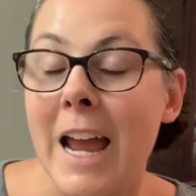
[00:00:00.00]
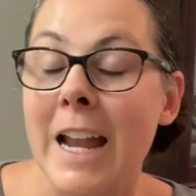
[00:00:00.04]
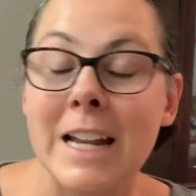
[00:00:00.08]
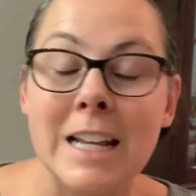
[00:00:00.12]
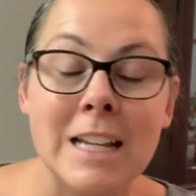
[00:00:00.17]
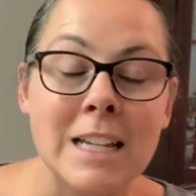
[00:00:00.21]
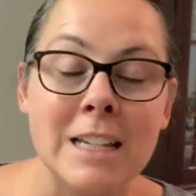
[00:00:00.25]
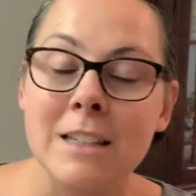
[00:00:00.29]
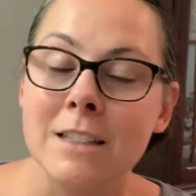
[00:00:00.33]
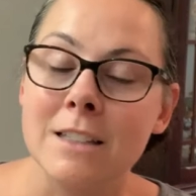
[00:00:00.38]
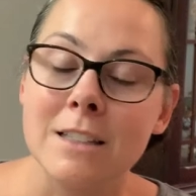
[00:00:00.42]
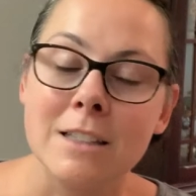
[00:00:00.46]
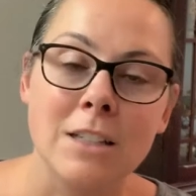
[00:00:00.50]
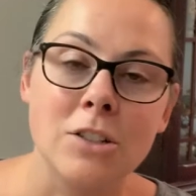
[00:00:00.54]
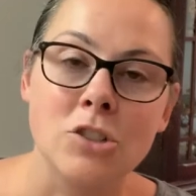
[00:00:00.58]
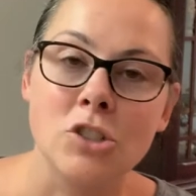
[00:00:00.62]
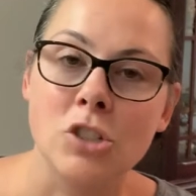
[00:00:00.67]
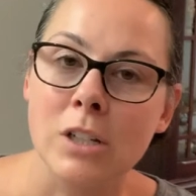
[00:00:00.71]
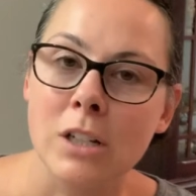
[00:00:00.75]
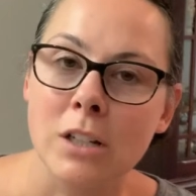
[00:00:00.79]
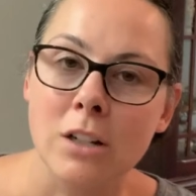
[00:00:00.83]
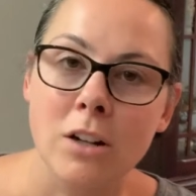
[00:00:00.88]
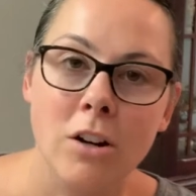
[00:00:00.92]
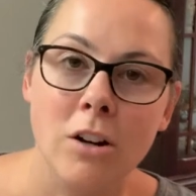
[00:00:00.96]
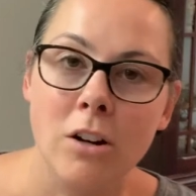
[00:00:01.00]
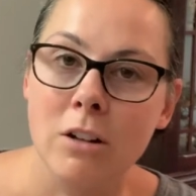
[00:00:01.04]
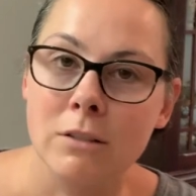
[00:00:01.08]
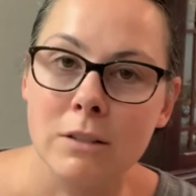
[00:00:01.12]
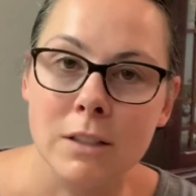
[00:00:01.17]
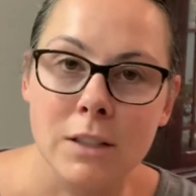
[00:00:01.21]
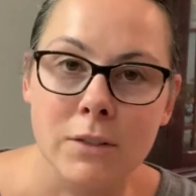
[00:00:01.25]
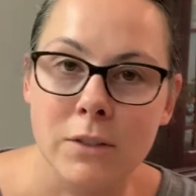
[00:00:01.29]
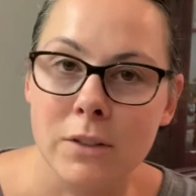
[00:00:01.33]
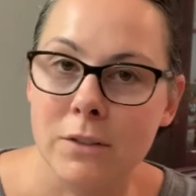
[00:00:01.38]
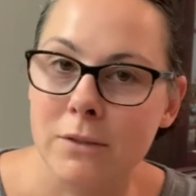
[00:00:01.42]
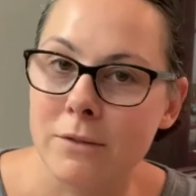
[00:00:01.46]
any stitching at all,
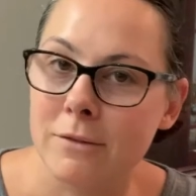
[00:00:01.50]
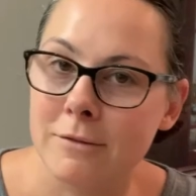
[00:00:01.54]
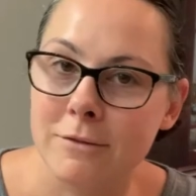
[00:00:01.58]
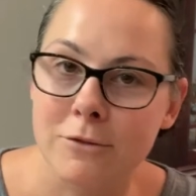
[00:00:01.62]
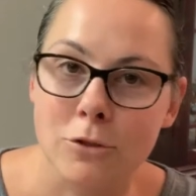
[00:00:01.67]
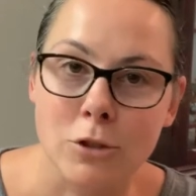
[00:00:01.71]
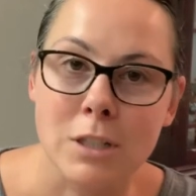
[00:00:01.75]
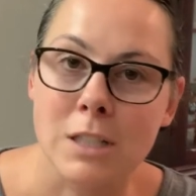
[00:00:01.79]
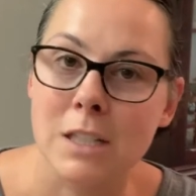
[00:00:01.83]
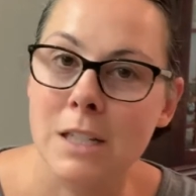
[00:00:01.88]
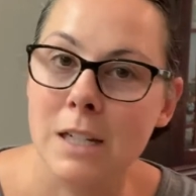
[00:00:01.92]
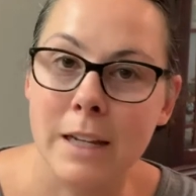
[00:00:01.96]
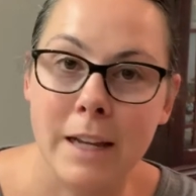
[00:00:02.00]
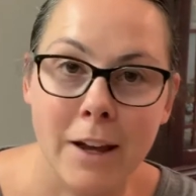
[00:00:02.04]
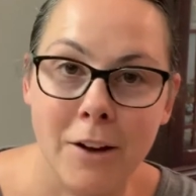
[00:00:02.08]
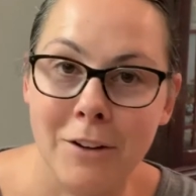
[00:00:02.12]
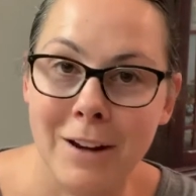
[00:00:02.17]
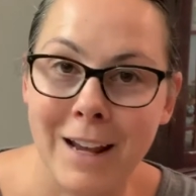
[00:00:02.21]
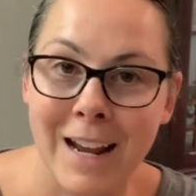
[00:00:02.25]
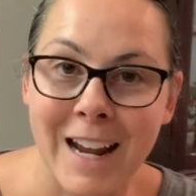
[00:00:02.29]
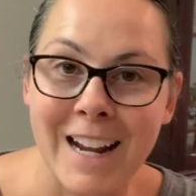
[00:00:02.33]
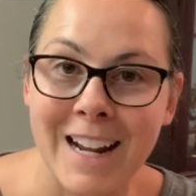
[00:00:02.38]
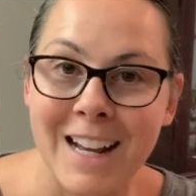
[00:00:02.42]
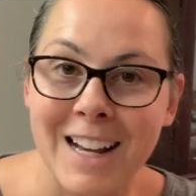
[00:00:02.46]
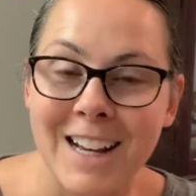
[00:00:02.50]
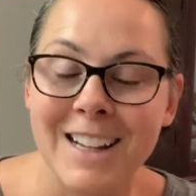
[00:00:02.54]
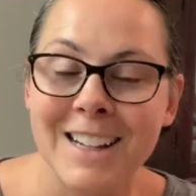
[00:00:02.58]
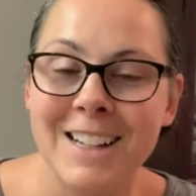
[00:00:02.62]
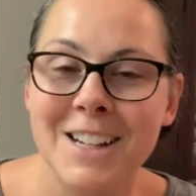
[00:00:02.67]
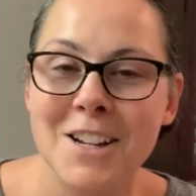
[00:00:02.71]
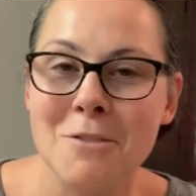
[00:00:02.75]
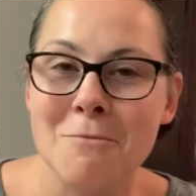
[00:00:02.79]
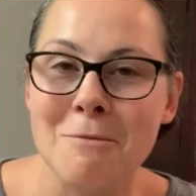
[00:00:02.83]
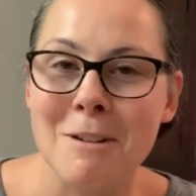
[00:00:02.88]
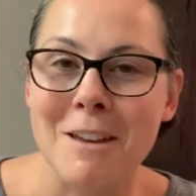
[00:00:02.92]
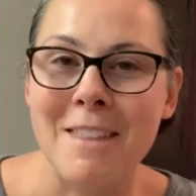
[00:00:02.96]
even fourteen count Ada,
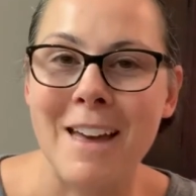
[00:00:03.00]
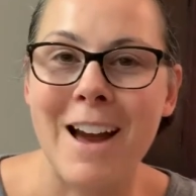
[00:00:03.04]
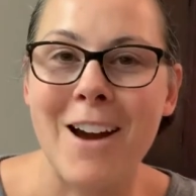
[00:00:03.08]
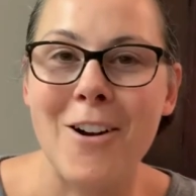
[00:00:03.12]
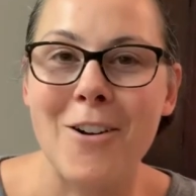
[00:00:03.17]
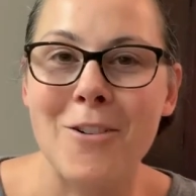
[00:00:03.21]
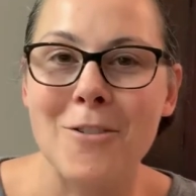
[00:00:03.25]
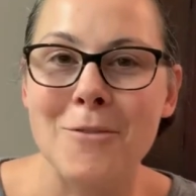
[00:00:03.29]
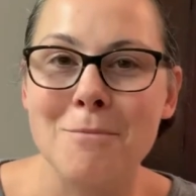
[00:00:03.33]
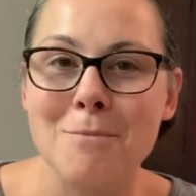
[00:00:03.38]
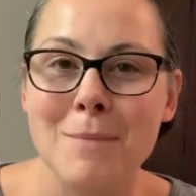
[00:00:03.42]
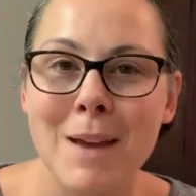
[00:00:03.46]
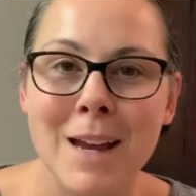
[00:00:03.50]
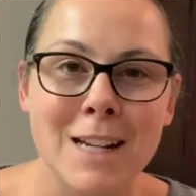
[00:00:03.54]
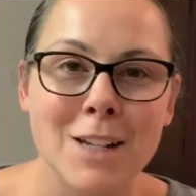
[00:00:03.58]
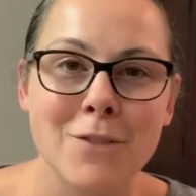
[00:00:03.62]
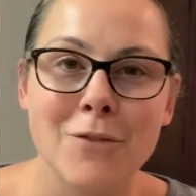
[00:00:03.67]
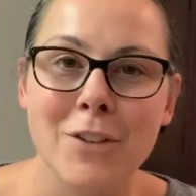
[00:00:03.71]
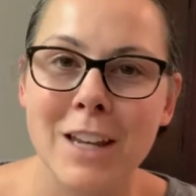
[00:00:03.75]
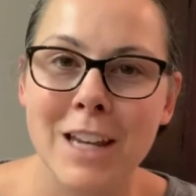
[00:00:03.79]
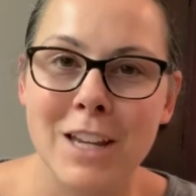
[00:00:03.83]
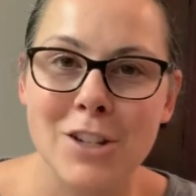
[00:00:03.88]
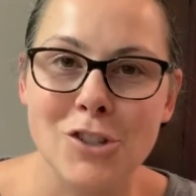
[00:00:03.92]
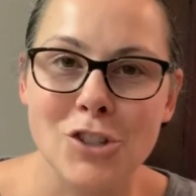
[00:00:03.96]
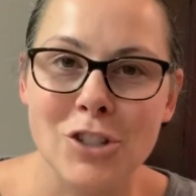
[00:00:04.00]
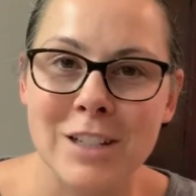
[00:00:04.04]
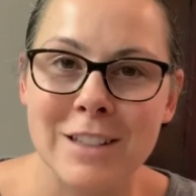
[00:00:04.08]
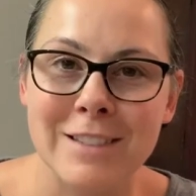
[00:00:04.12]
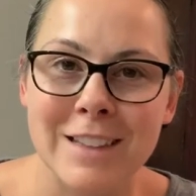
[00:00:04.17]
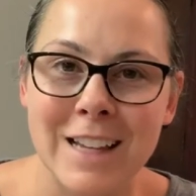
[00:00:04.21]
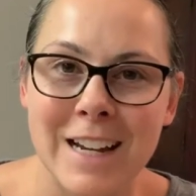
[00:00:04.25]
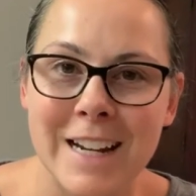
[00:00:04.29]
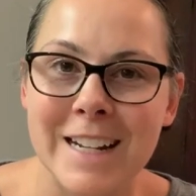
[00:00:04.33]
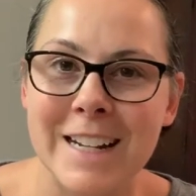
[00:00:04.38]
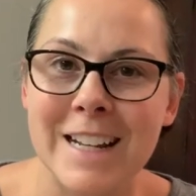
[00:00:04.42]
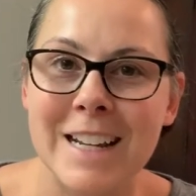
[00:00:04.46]
without magnification
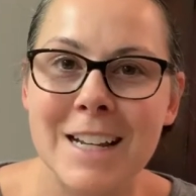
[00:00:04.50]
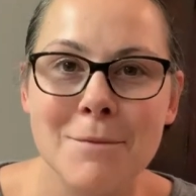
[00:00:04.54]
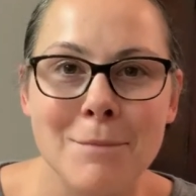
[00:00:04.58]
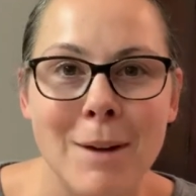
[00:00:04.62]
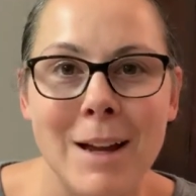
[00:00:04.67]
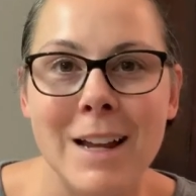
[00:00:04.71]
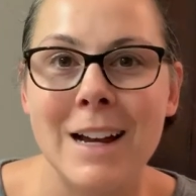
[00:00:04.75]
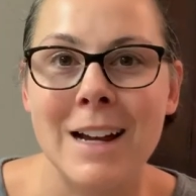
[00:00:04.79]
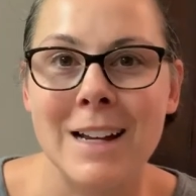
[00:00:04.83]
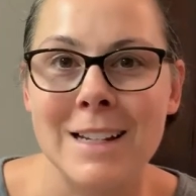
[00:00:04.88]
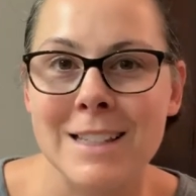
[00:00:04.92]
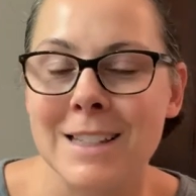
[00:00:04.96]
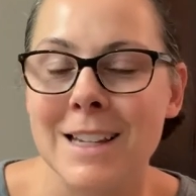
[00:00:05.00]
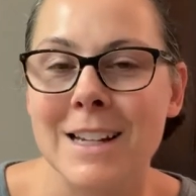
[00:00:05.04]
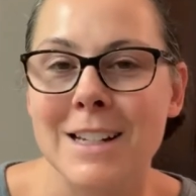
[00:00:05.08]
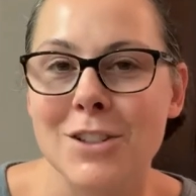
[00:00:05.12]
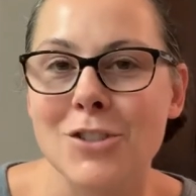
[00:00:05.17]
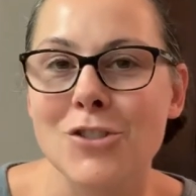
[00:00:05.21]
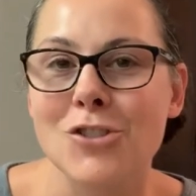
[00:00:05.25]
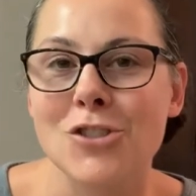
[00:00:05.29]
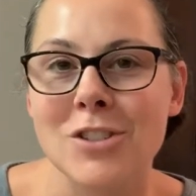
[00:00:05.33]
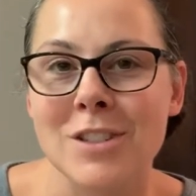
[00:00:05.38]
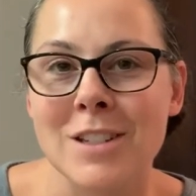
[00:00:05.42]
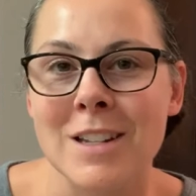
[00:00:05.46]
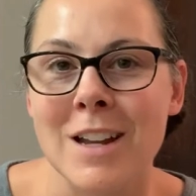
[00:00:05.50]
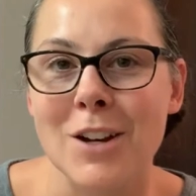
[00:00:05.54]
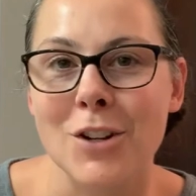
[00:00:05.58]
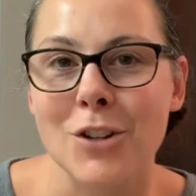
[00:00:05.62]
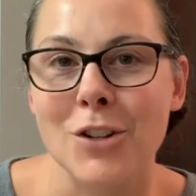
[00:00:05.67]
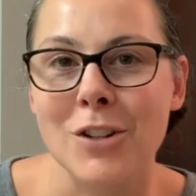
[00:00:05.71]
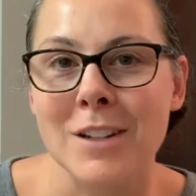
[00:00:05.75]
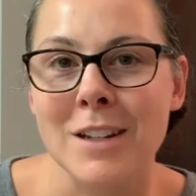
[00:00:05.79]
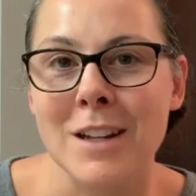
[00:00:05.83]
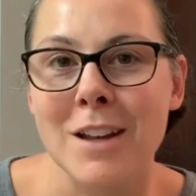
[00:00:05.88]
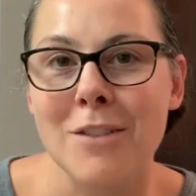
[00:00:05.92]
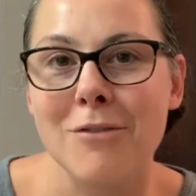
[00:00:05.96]
and lighting. My eyesight is just not
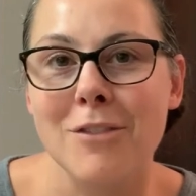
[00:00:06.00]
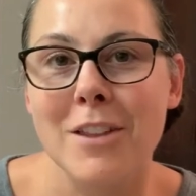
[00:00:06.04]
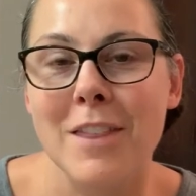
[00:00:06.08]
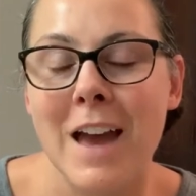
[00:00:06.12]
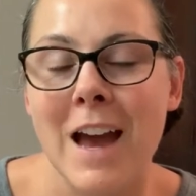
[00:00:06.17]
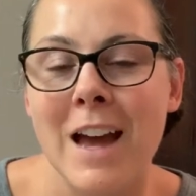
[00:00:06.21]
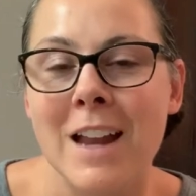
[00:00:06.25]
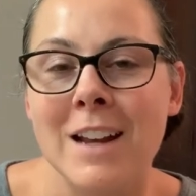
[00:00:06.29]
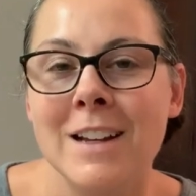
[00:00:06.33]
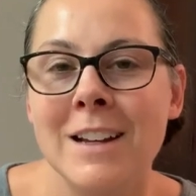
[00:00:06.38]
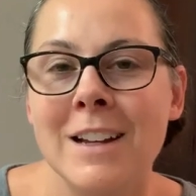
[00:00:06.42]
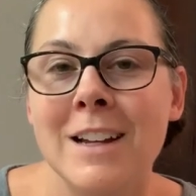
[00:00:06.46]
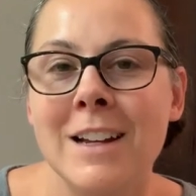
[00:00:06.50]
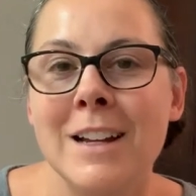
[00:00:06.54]
good enough for that.